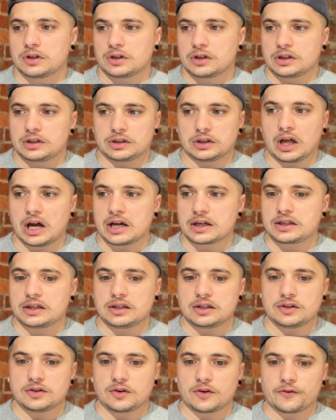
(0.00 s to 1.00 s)

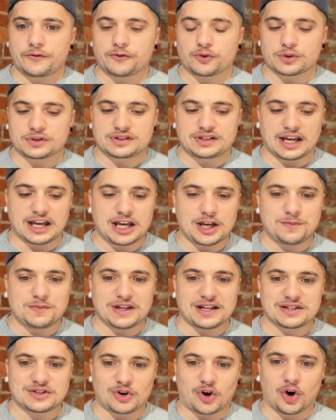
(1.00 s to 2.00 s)
Larkey, for a team
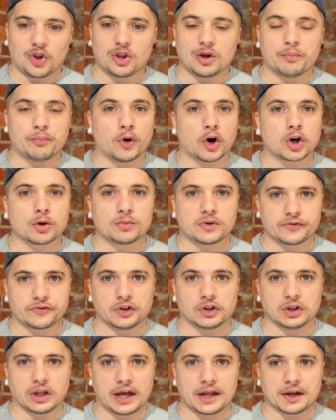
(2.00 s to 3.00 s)
that's on the bottom of the
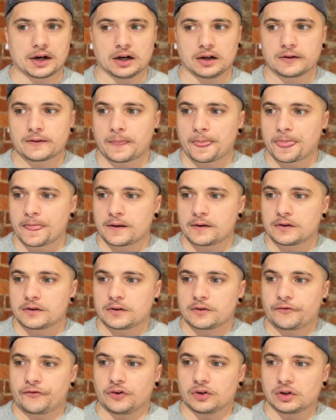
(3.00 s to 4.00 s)
ladder,
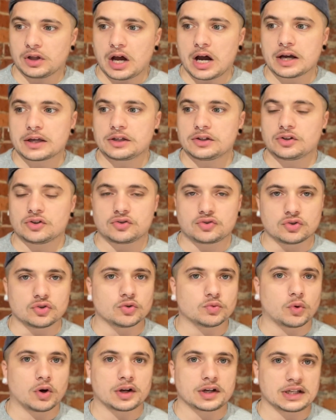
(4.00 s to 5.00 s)
for Larkey to do
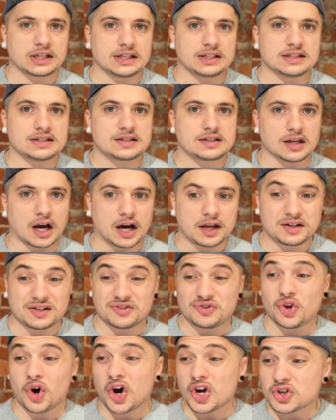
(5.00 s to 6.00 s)
what he's done,
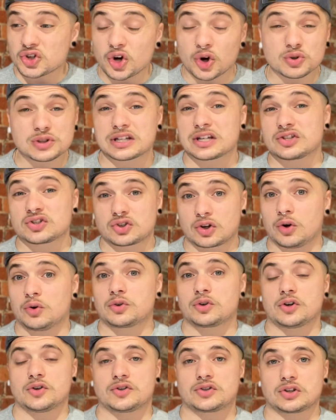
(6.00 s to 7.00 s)
9 goals against Gold
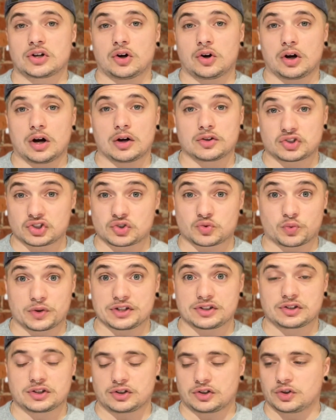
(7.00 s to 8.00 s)
Coast just
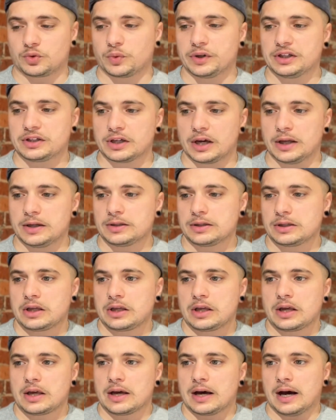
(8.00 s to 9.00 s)
recently on the weekend,
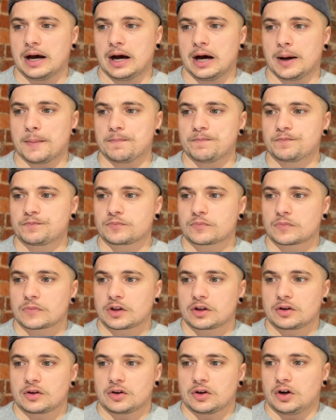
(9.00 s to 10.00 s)

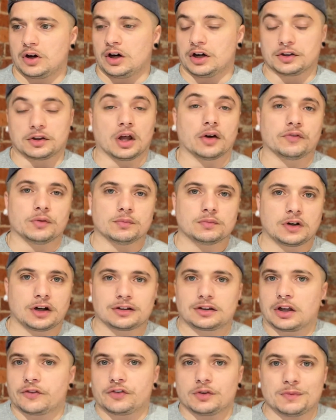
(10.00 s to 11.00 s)
I'd love him. I'd
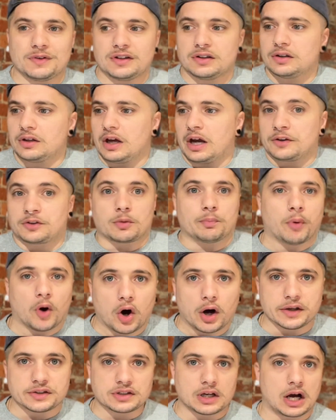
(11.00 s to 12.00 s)
love him in at the
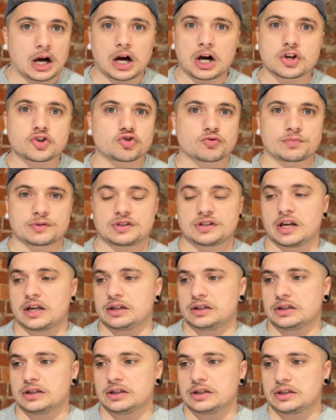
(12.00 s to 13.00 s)
Pies, 100%.
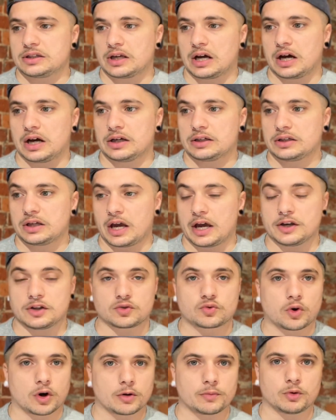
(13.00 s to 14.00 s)
He is an
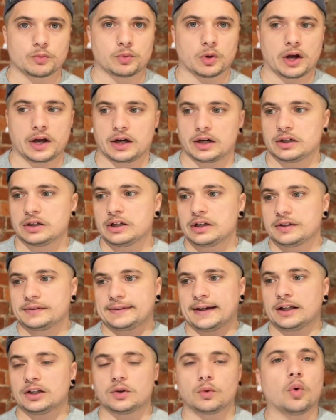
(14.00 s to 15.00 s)
incredible player.
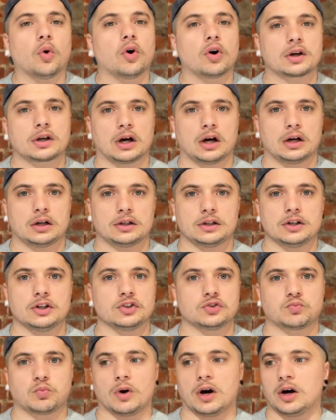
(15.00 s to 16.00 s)
Taylor Walker
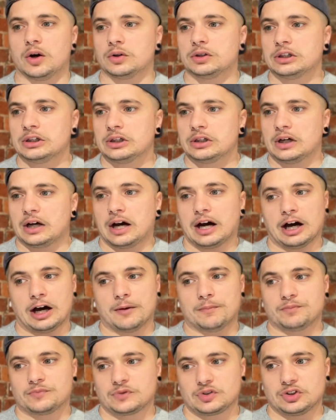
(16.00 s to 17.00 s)
as well,
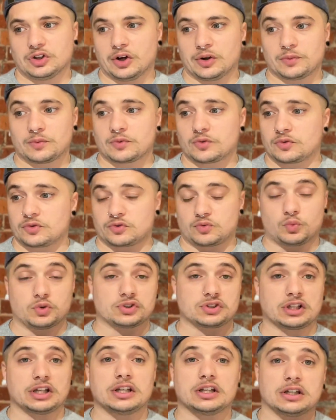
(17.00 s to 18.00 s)

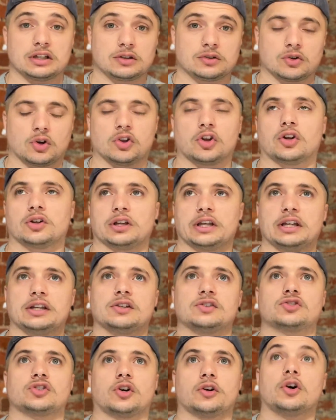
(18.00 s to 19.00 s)
was leading, or not
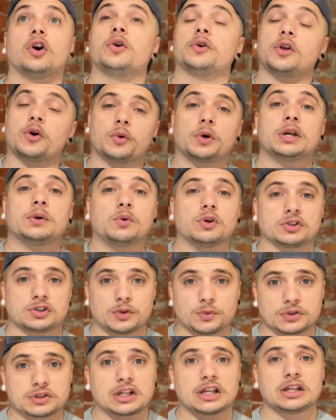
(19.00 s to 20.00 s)
leading, sorry. Oh no, he was. He
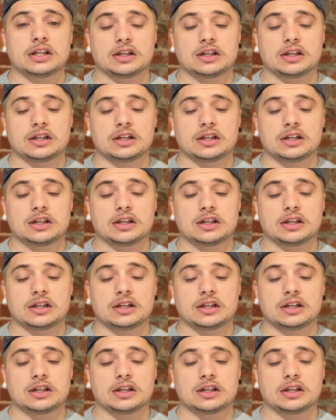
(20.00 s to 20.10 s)
was leading